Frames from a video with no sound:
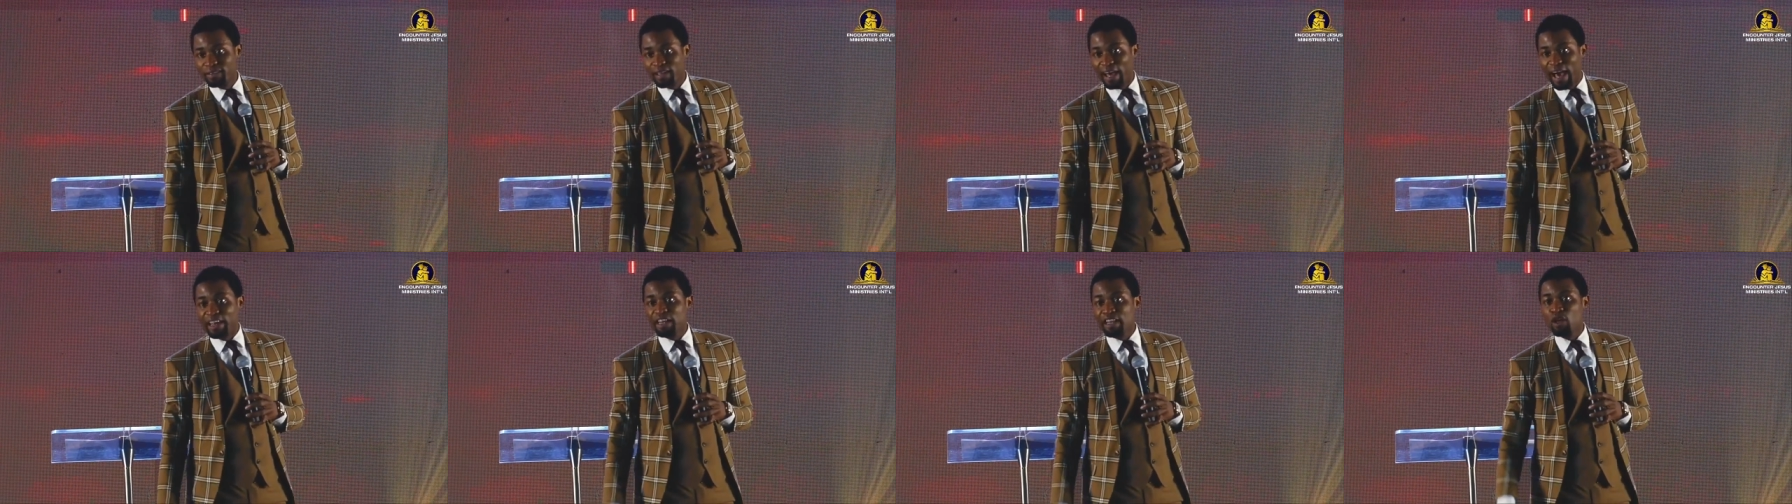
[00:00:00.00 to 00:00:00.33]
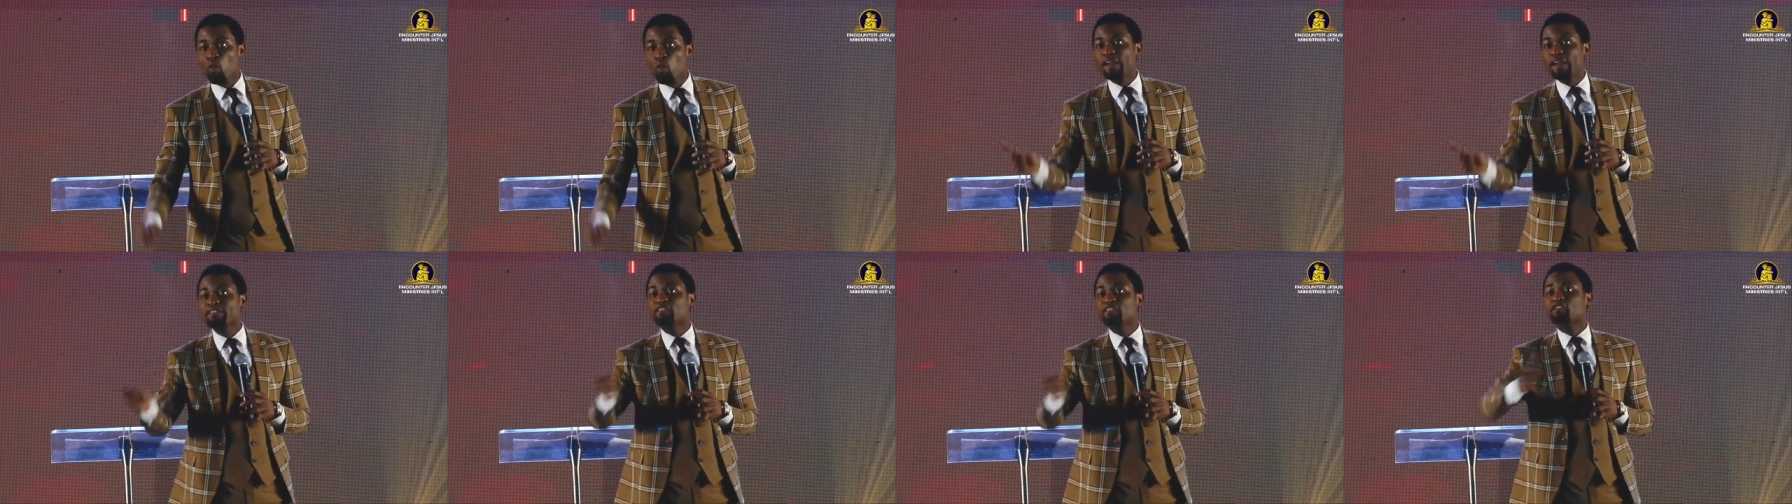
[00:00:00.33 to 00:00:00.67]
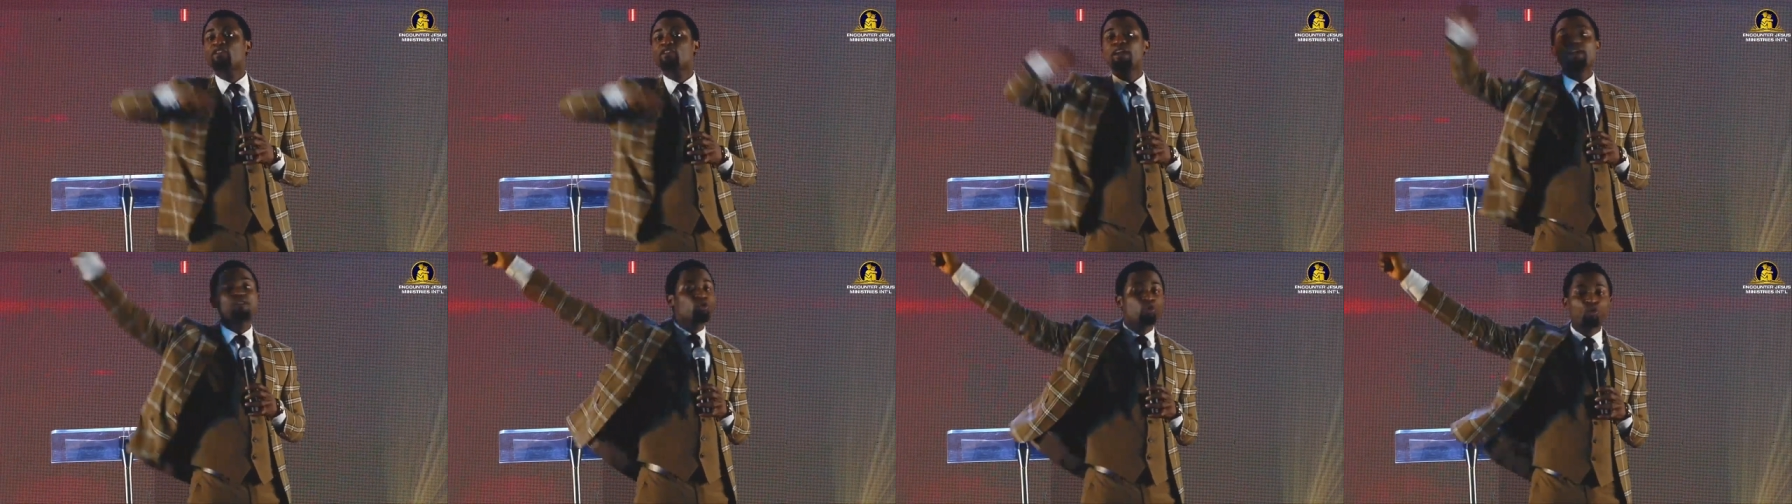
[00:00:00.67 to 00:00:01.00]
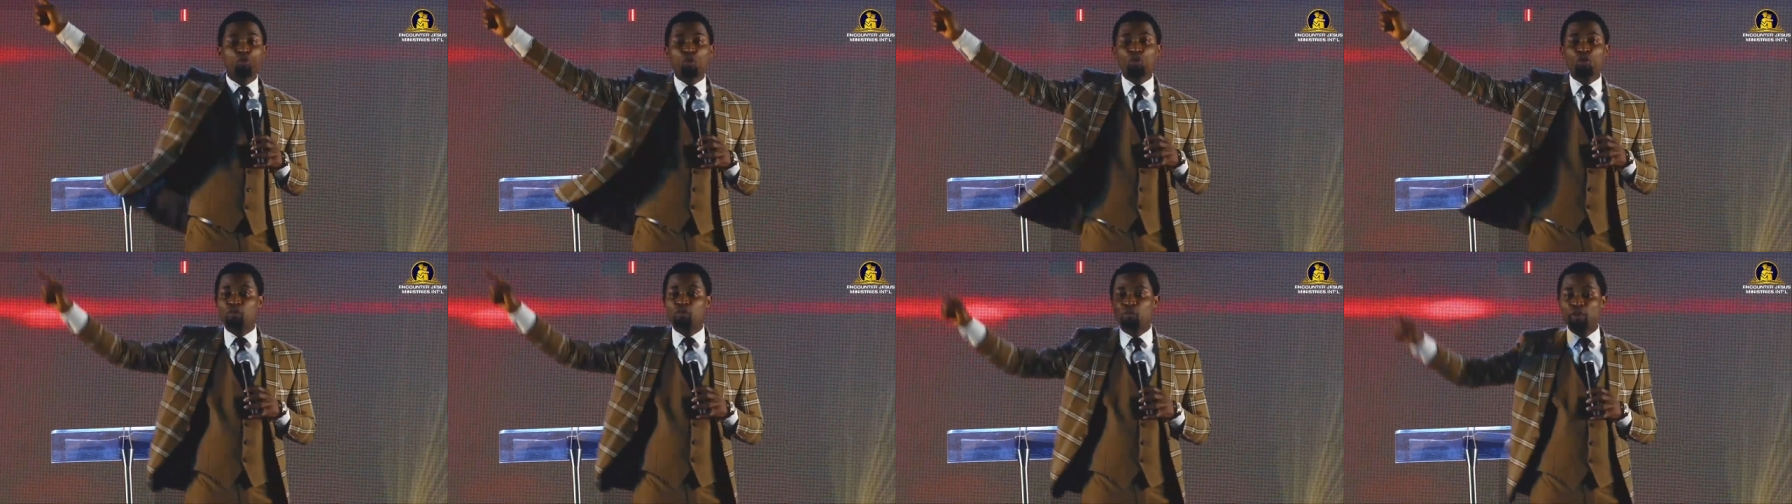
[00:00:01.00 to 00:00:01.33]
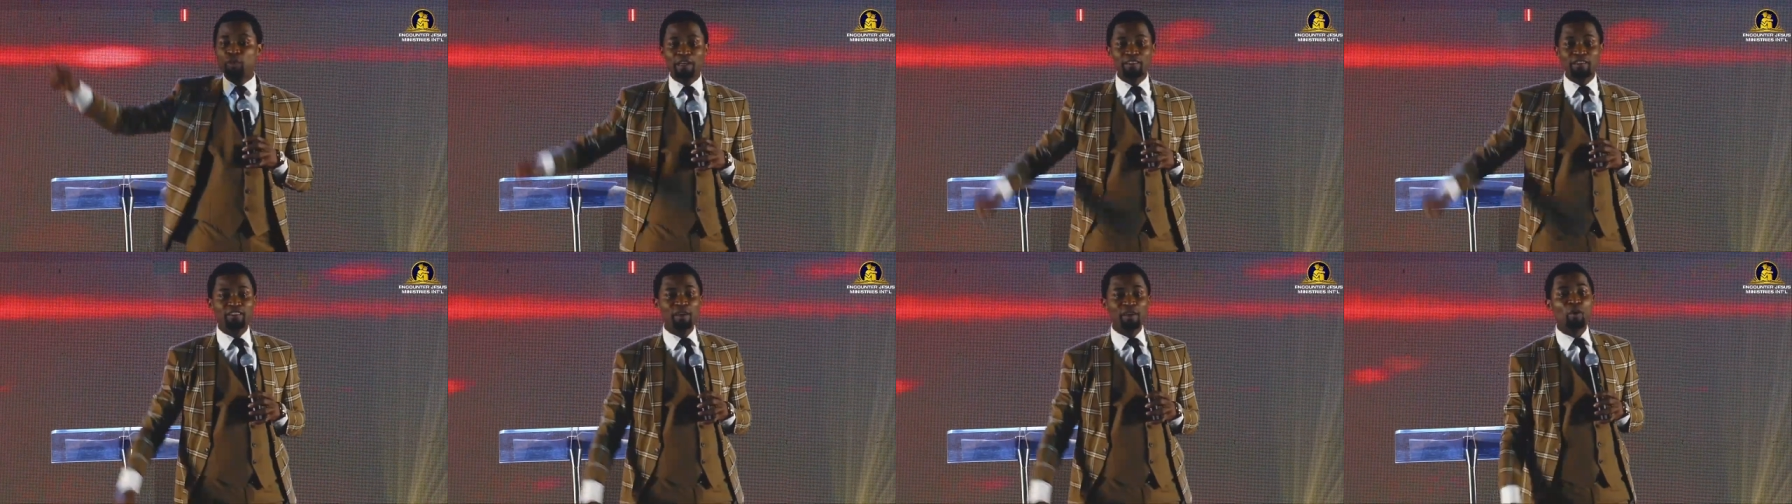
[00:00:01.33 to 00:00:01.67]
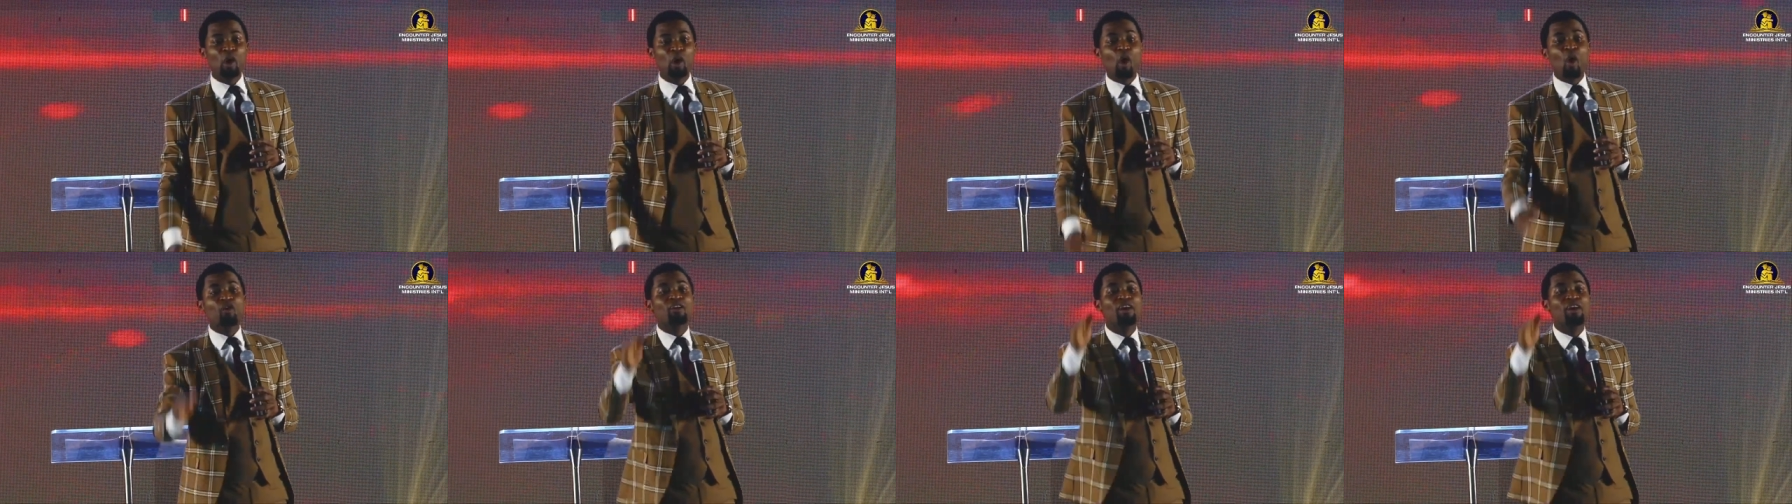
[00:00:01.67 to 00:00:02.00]
And he went straight to do his PhD
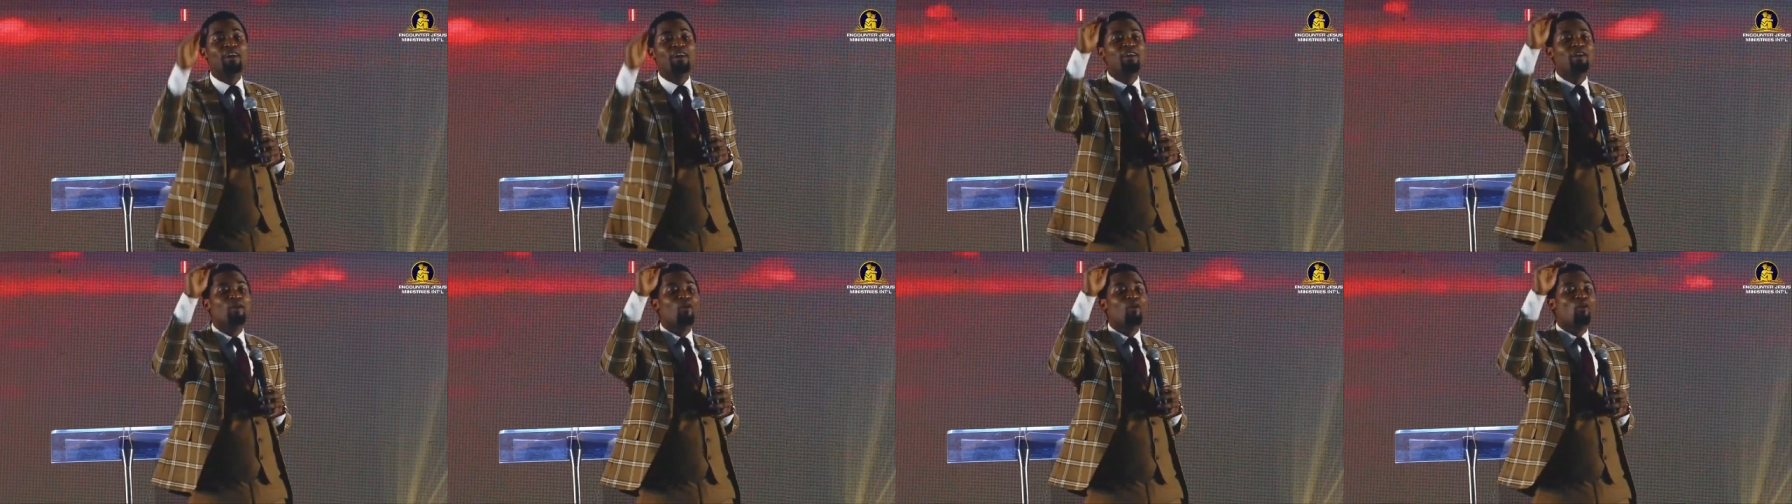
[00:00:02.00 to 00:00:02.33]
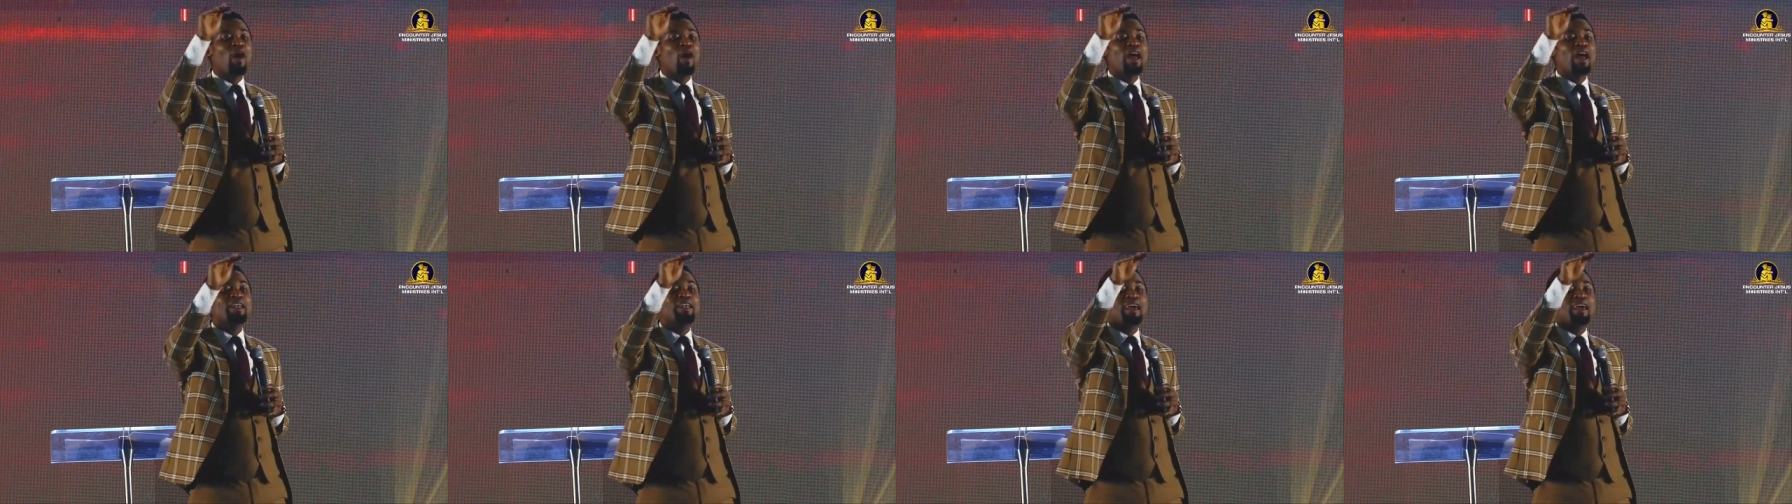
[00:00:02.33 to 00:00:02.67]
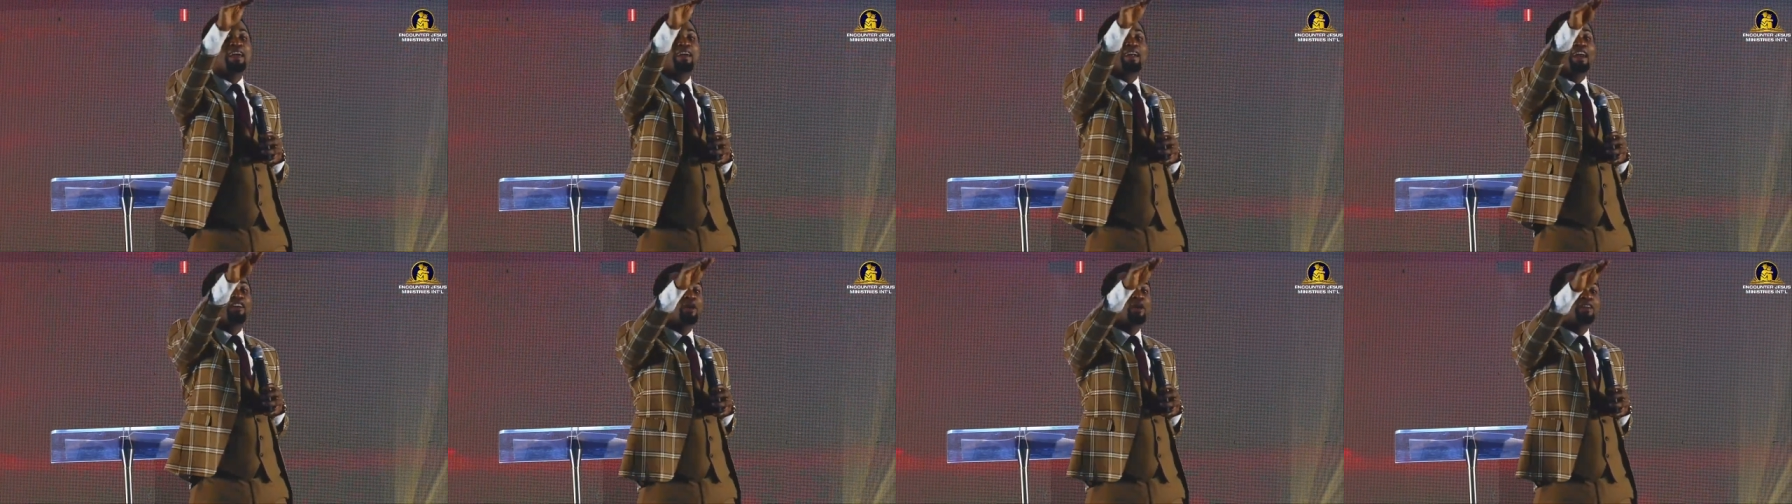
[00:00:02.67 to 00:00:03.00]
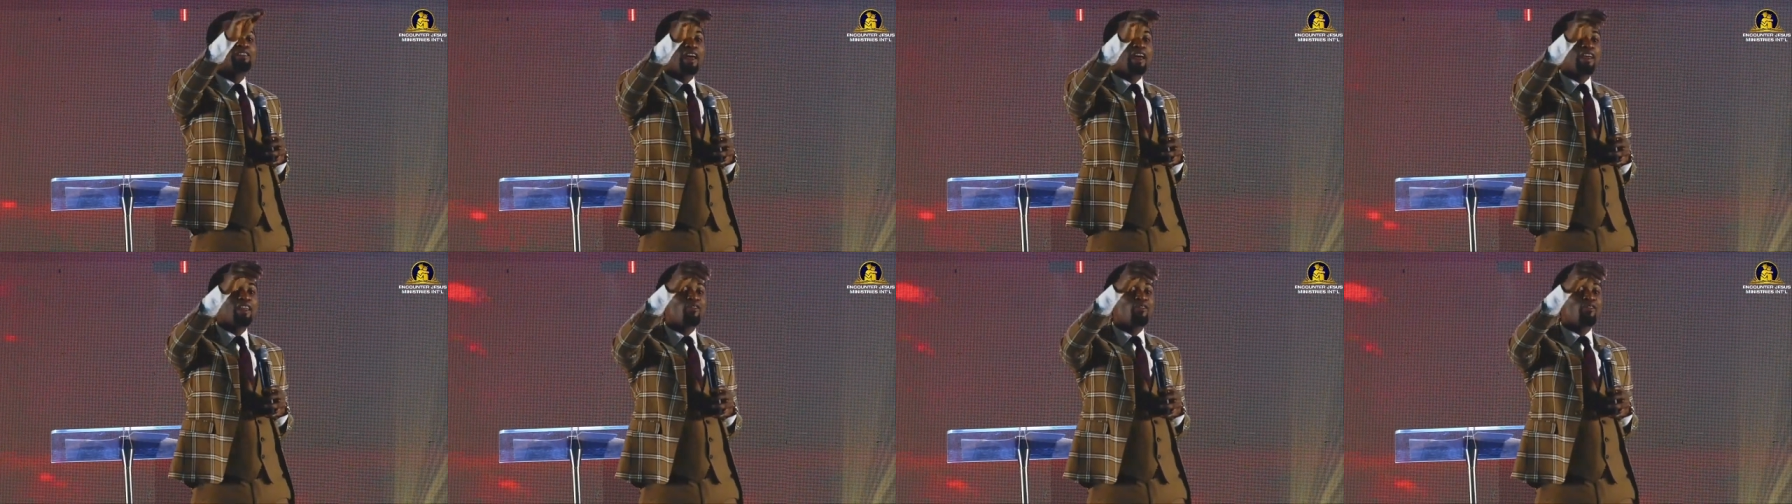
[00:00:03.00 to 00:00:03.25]
because when they graduated,